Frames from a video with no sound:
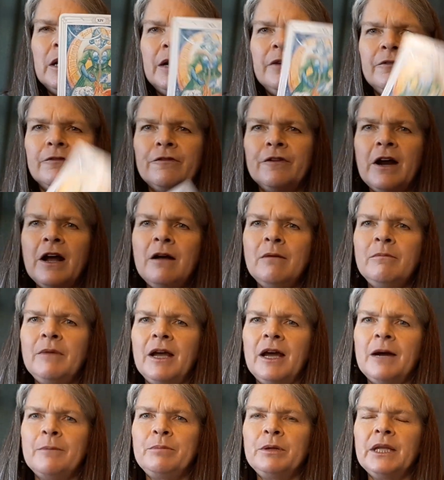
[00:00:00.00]
from
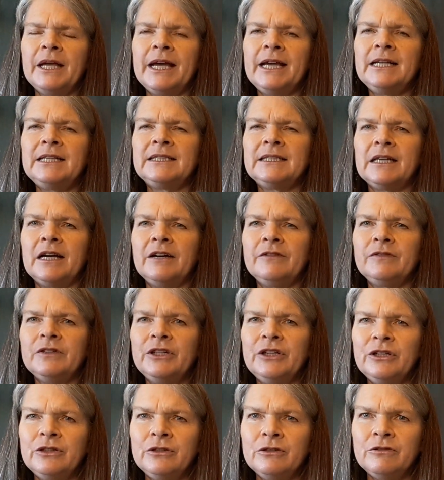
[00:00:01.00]
a place of
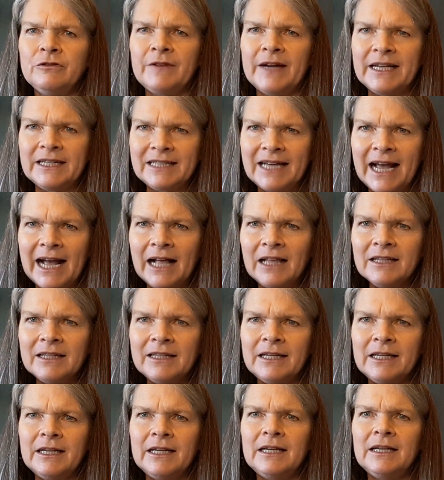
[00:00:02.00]
new
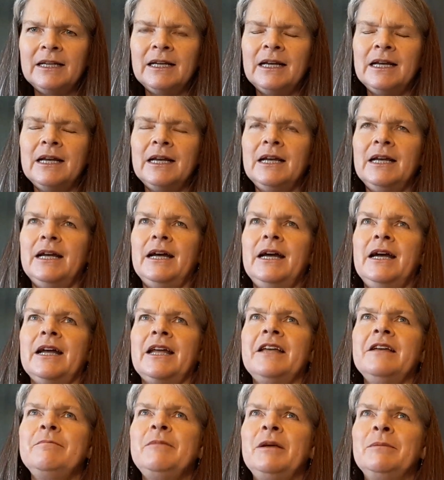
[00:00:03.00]
vitality, a
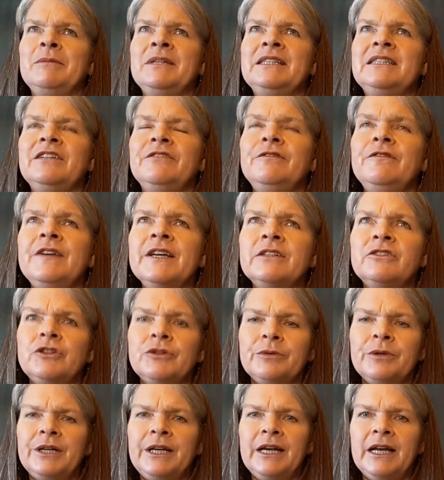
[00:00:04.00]
commitment to
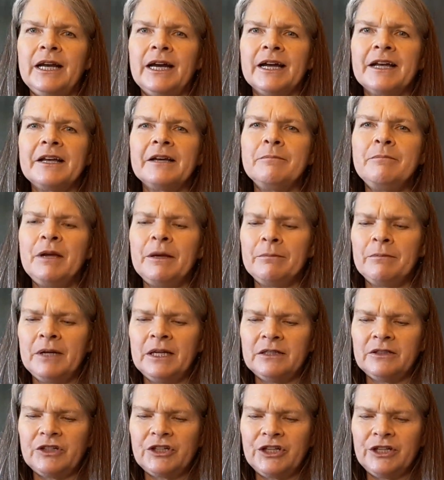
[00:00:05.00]
victory, a
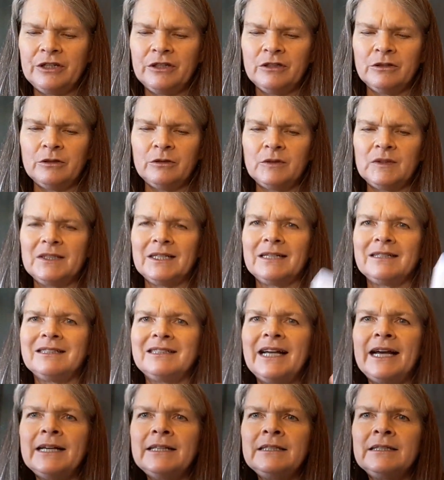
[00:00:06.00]
commitment to
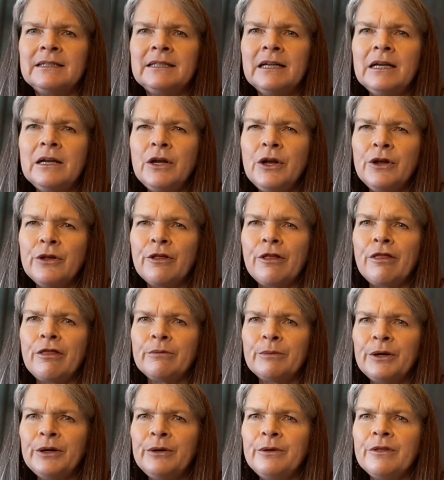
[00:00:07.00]
success
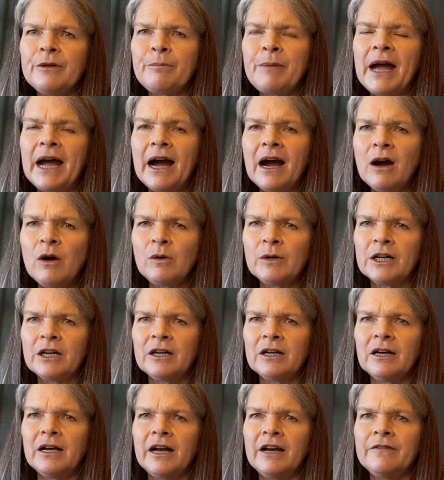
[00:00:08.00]
through the
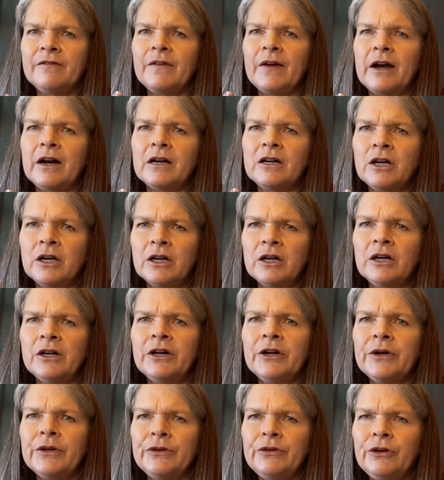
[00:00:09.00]
power of
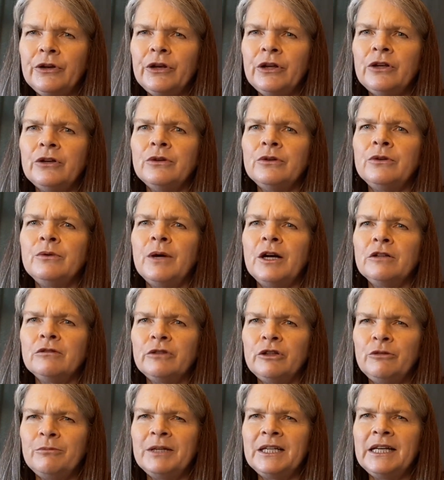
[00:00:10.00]
her new
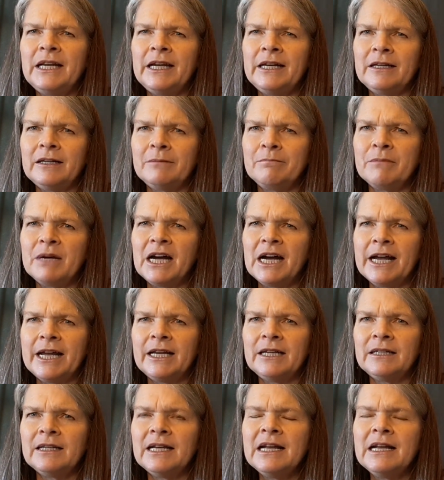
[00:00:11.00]
illuminated
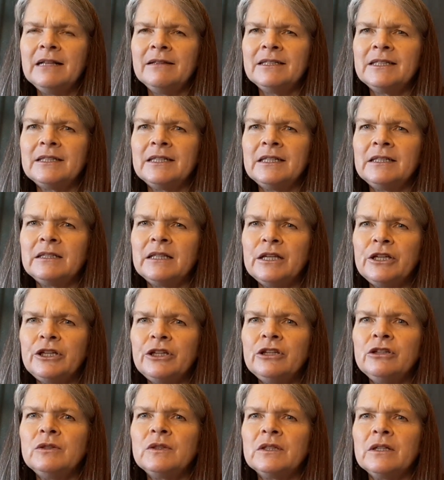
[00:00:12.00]
mind. This is the
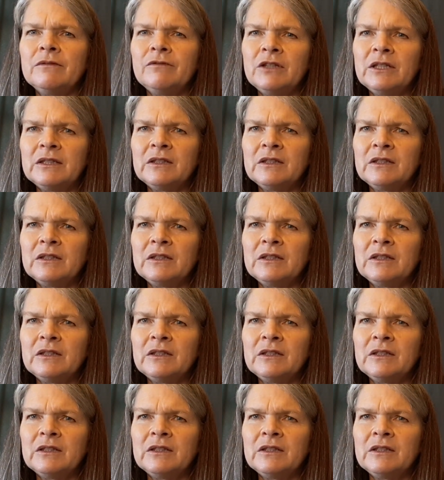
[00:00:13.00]
use of the